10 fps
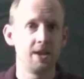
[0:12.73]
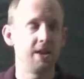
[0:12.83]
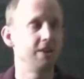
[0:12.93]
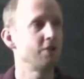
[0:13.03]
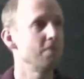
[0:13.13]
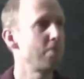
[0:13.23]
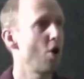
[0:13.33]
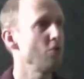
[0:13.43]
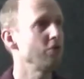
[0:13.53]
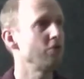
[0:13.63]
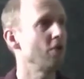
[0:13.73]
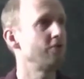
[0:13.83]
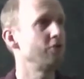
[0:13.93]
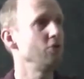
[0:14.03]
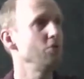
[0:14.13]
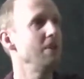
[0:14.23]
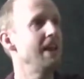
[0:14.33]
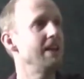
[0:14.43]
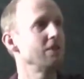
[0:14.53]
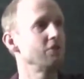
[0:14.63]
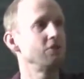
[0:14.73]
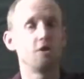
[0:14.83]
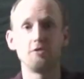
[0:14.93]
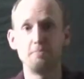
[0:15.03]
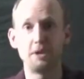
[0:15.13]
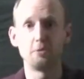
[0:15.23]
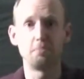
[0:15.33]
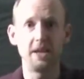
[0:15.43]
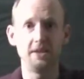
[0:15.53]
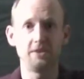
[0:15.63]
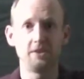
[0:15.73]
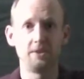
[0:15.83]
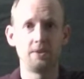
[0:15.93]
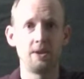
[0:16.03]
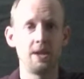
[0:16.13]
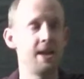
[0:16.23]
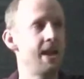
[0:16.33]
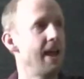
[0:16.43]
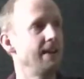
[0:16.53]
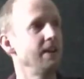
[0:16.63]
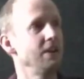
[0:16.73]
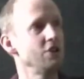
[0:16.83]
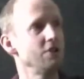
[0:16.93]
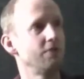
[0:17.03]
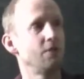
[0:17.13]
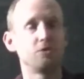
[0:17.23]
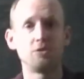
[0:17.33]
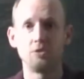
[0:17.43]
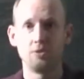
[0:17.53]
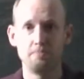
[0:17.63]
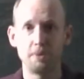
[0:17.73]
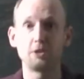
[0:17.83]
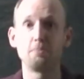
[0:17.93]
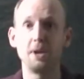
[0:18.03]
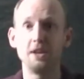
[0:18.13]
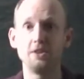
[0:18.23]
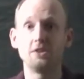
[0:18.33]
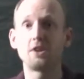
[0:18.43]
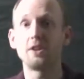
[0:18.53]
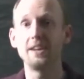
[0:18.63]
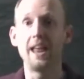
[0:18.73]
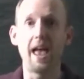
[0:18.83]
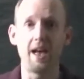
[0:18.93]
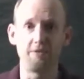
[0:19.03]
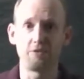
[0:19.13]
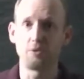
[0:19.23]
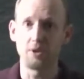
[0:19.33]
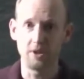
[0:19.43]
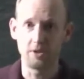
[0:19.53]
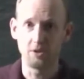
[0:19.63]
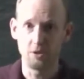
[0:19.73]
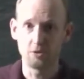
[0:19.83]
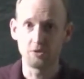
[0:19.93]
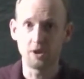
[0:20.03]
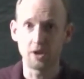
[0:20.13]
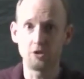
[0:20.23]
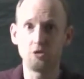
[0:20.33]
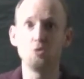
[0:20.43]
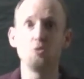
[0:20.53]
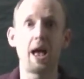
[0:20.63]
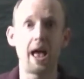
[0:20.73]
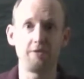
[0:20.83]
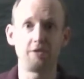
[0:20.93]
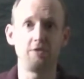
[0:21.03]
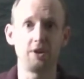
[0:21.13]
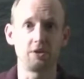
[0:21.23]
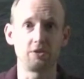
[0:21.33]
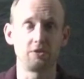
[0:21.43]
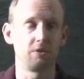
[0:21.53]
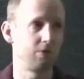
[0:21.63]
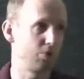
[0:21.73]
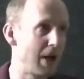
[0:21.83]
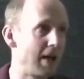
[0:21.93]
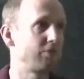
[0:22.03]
It is composed of two layers of metal plates, and then each of those metal plates is cut in half so that it looks like two half spheres, two half